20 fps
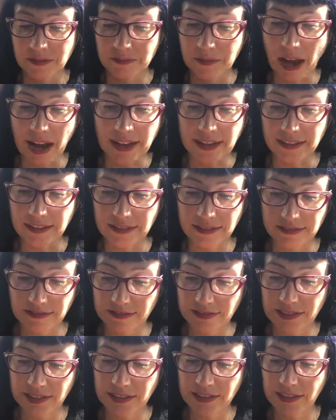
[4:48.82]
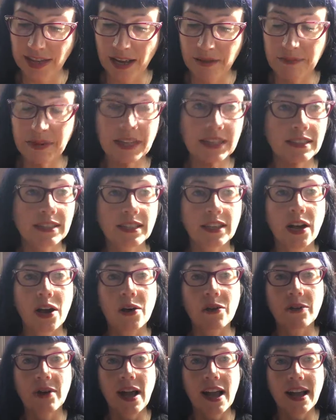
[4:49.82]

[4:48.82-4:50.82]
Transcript: back 10 minutes ago